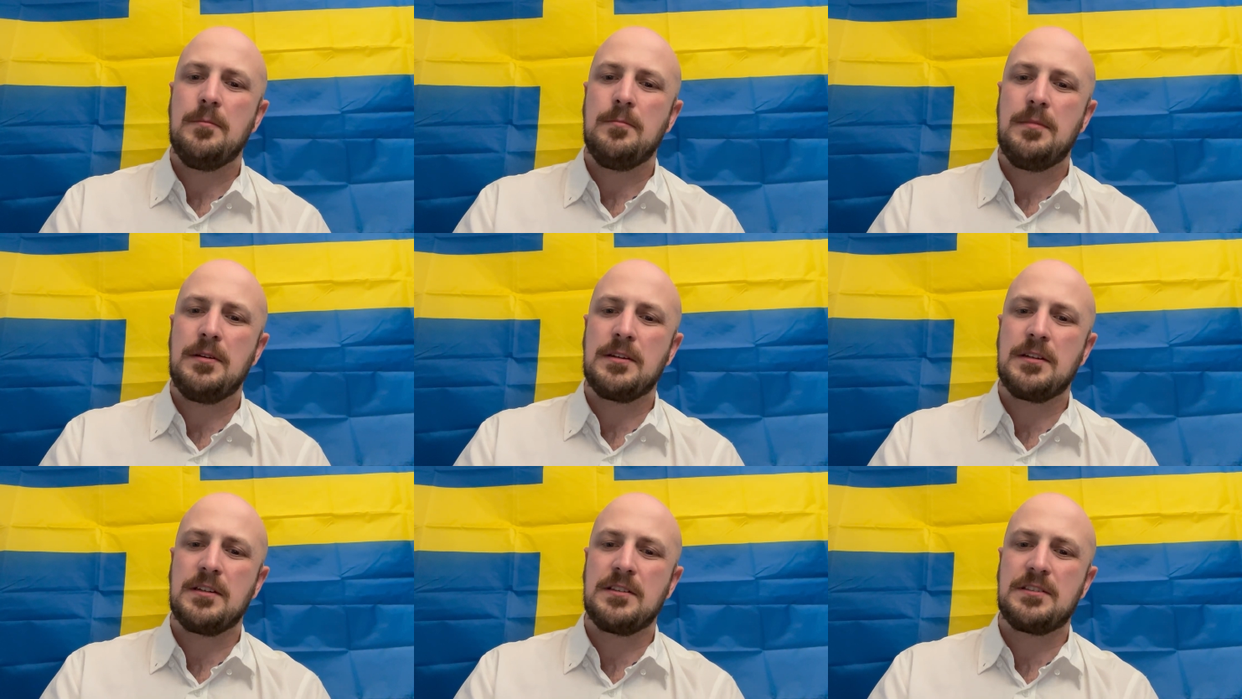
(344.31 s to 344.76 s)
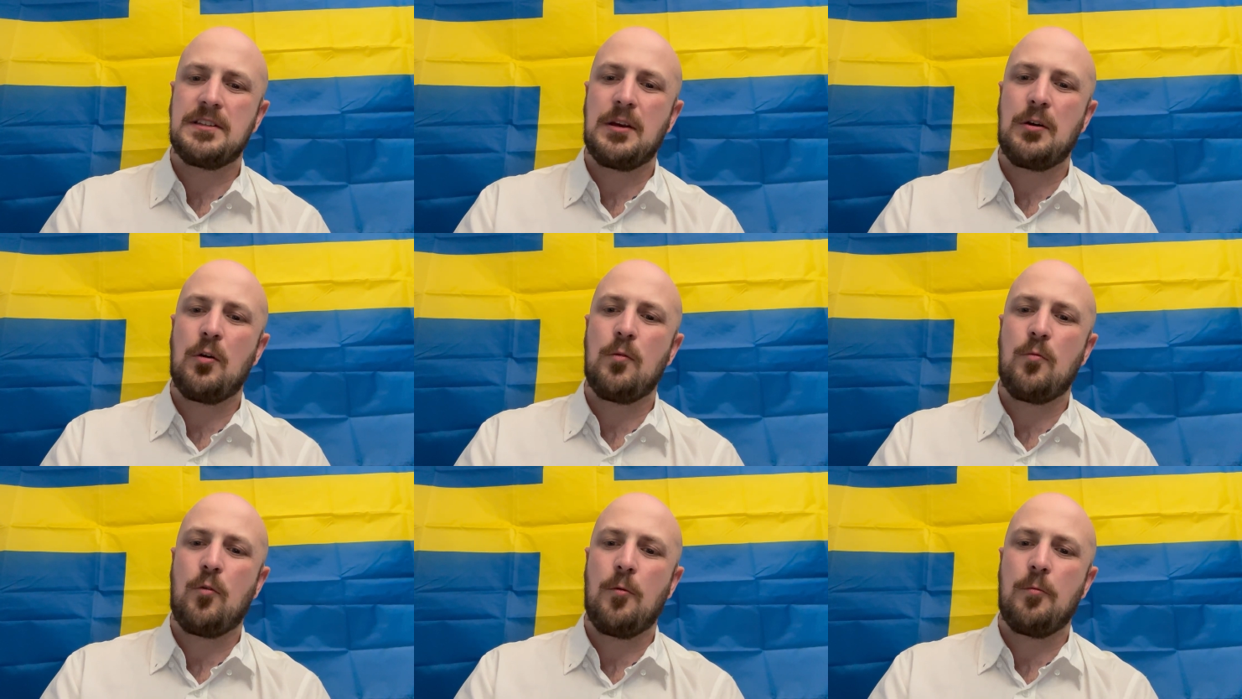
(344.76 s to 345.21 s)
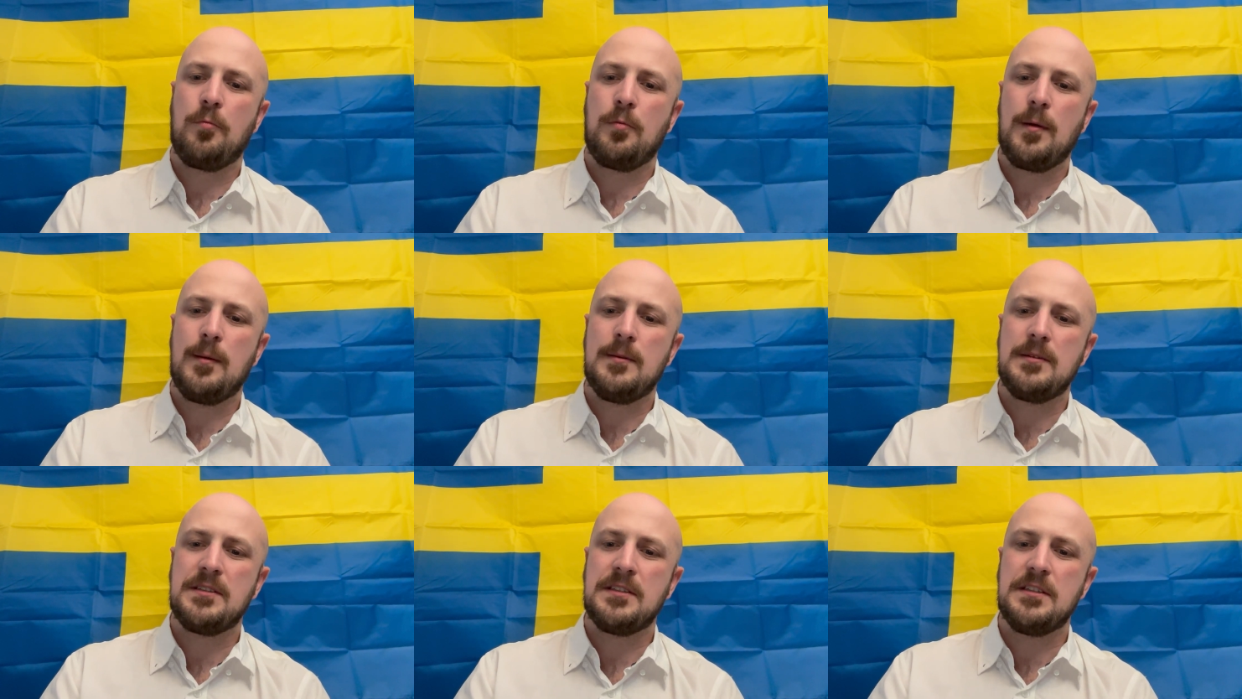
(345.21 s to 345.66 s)
because they were more
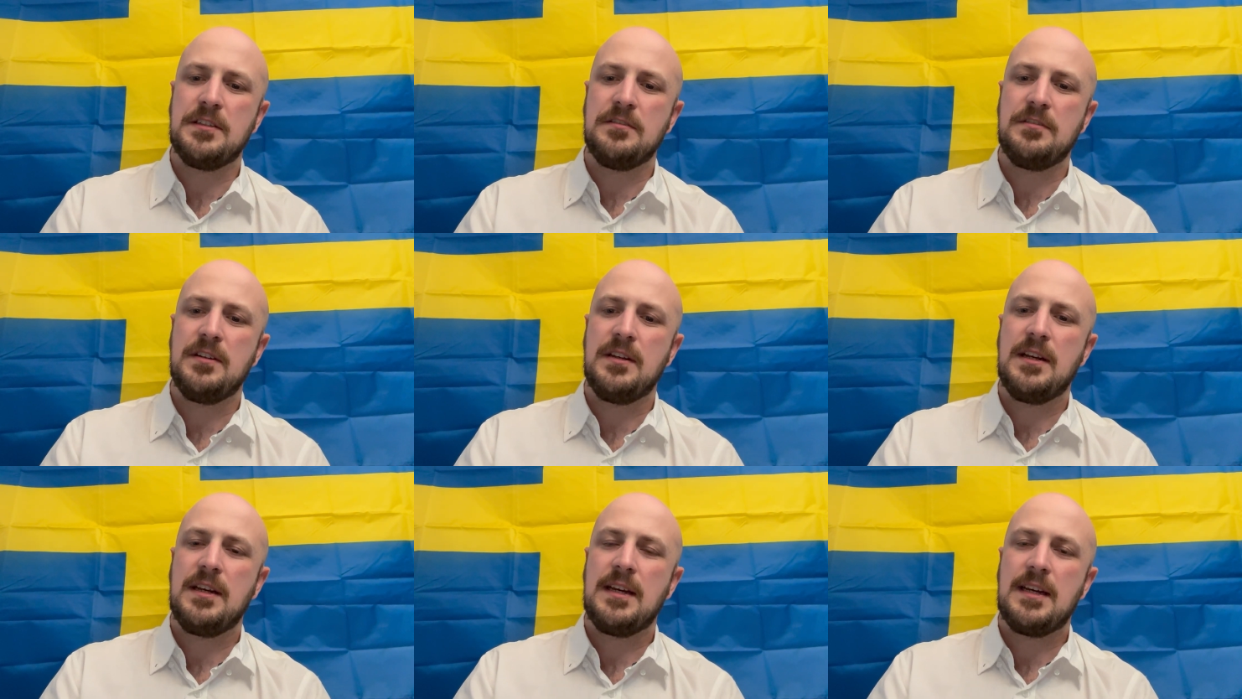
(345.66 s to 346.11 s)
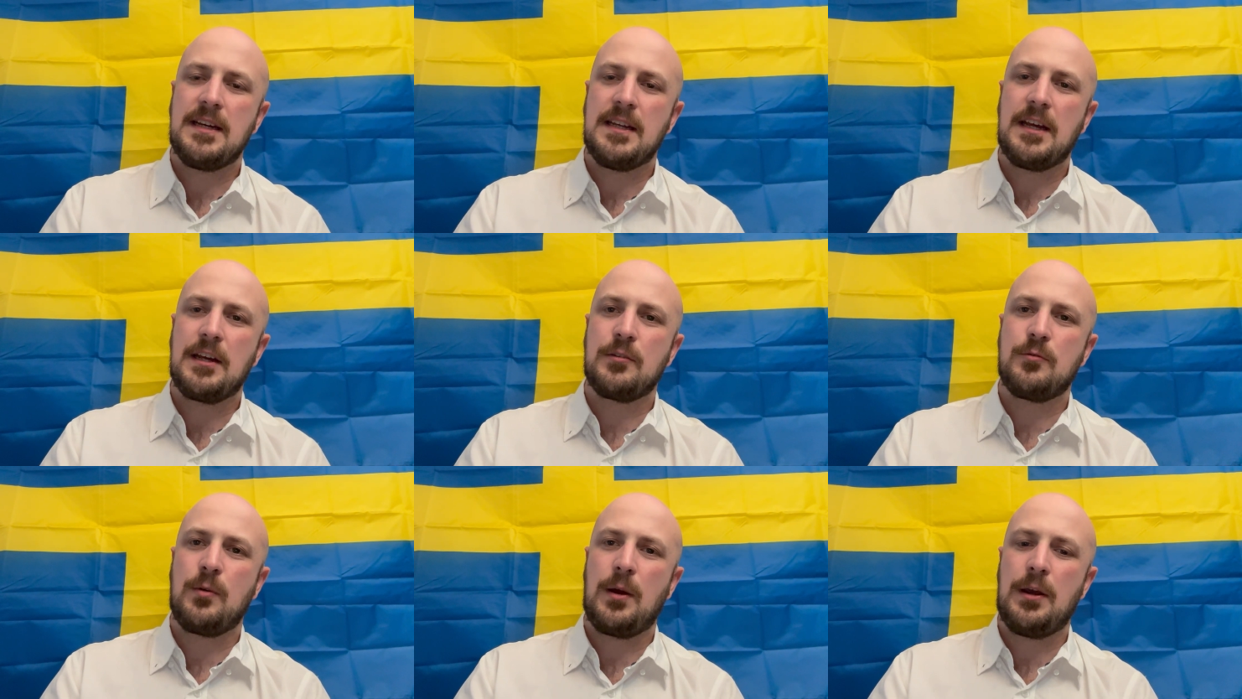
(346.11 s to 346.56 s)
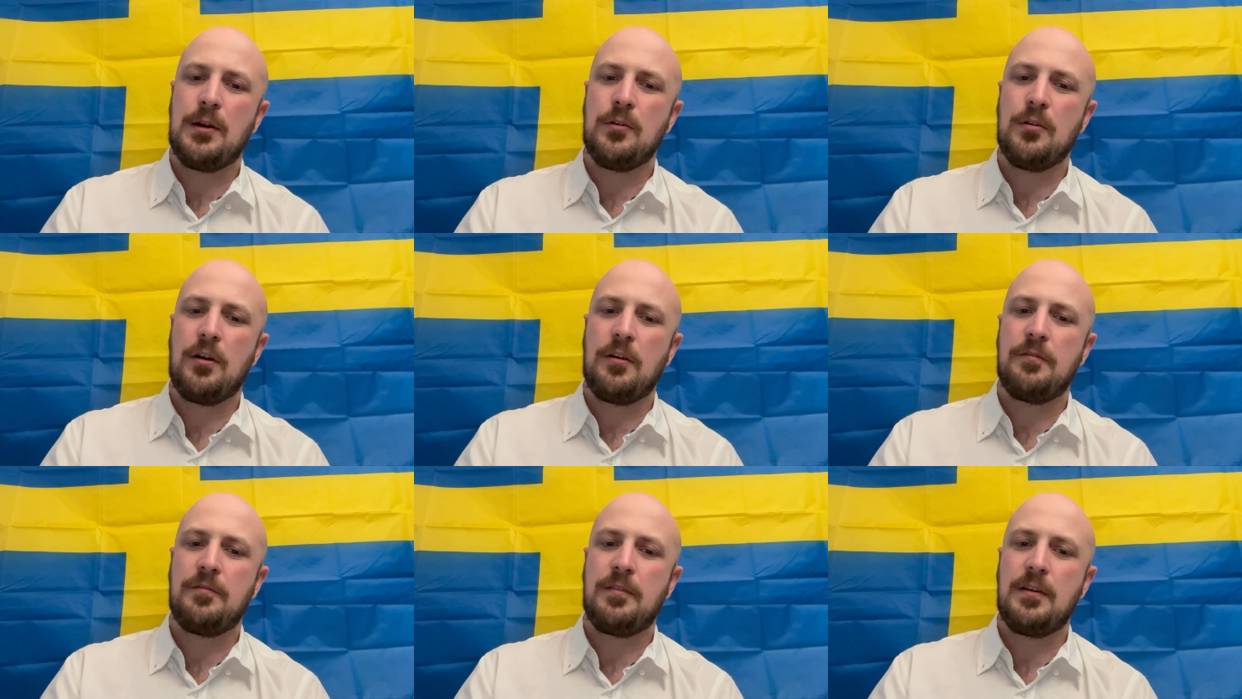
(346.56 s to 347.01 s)
primitive and had greater
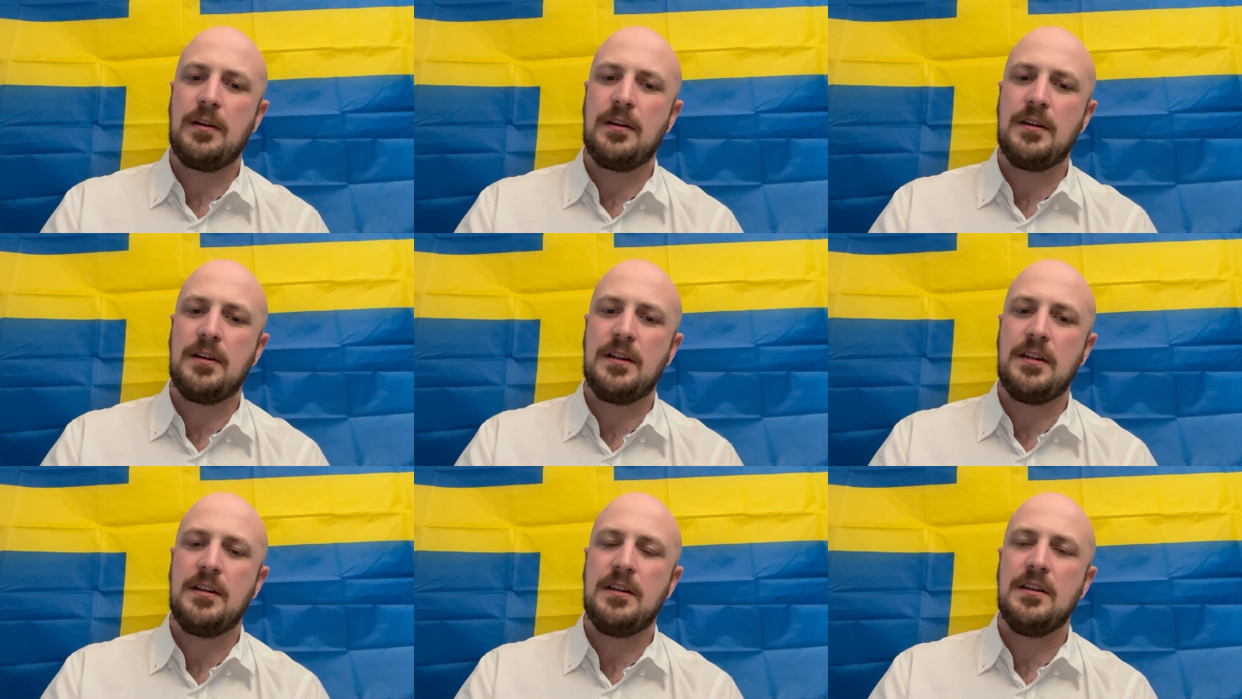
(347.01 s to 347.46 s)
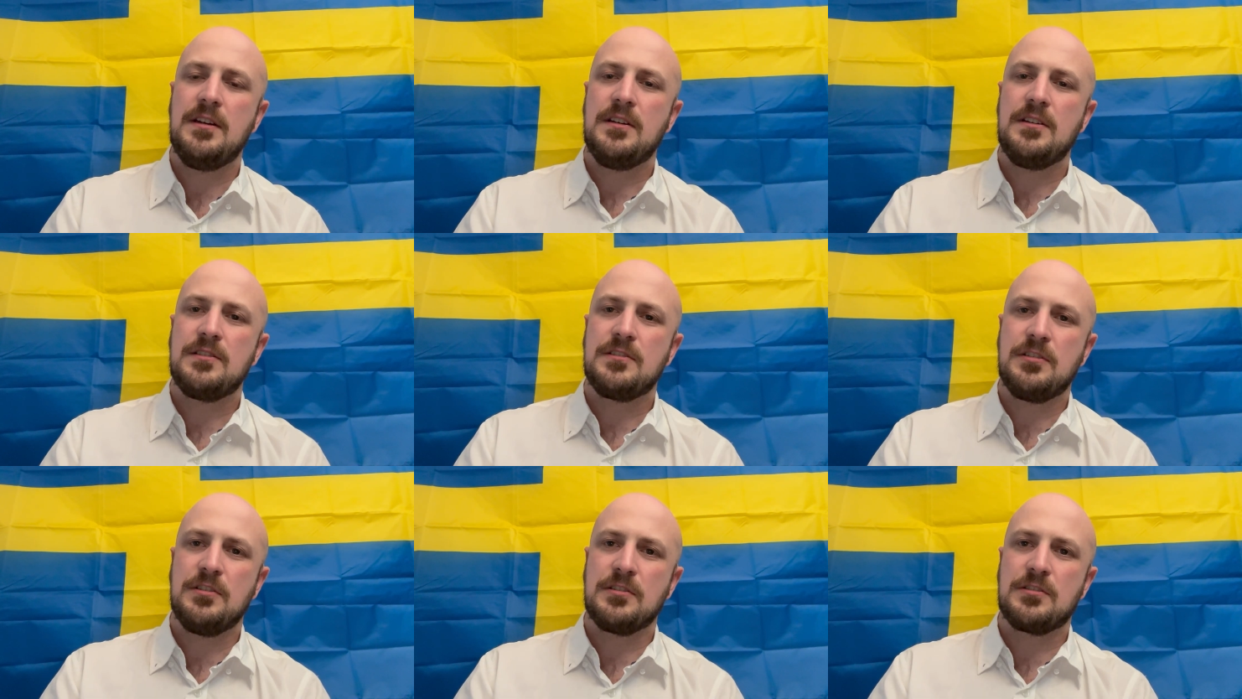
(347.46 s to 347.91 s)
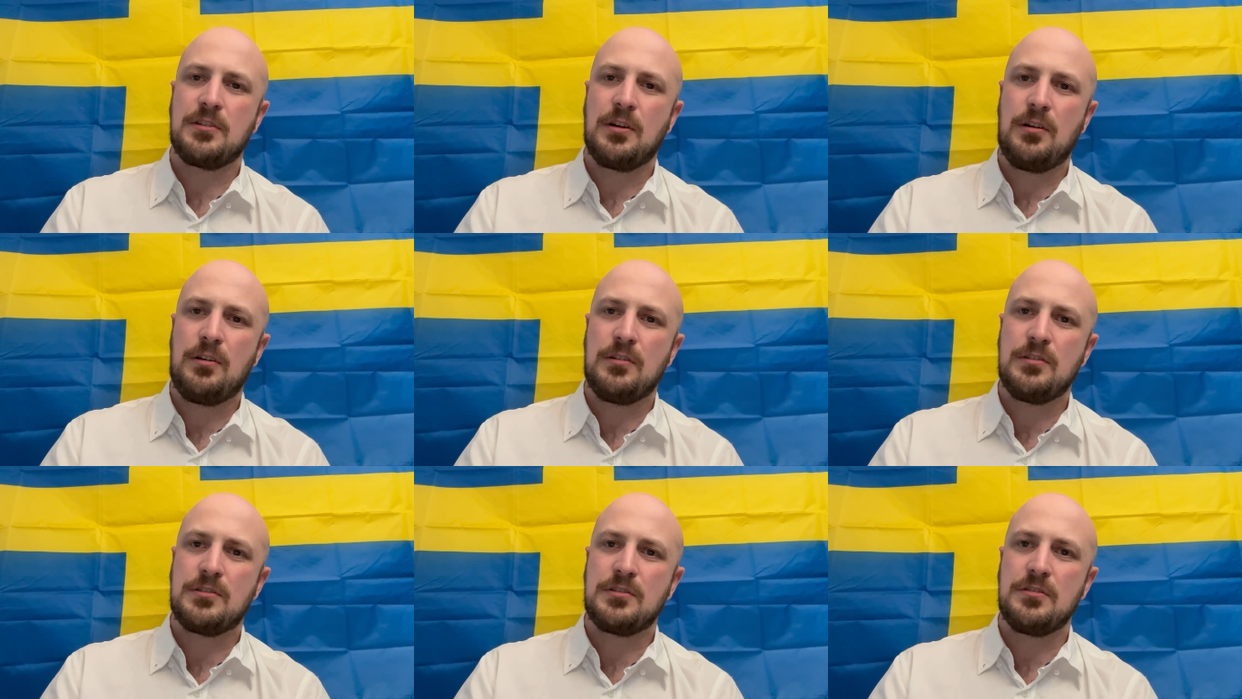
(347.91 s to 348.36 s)
affinity to the
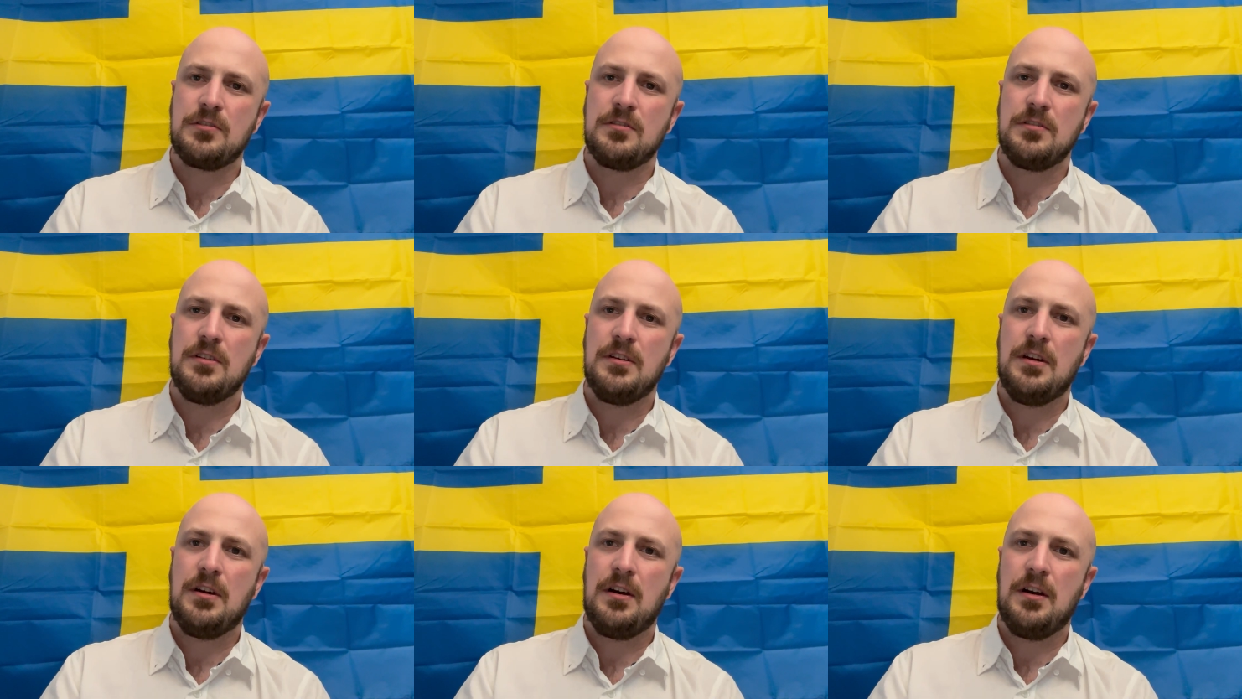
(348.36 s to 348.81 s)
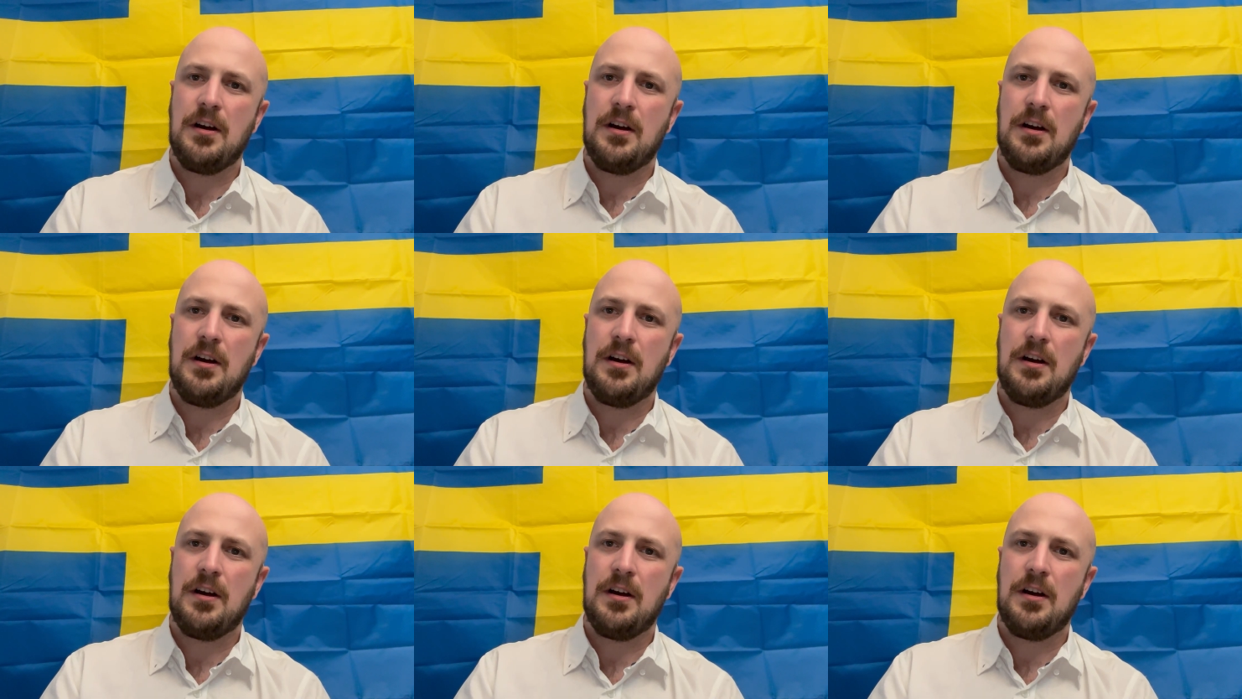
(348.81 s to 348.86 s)
culture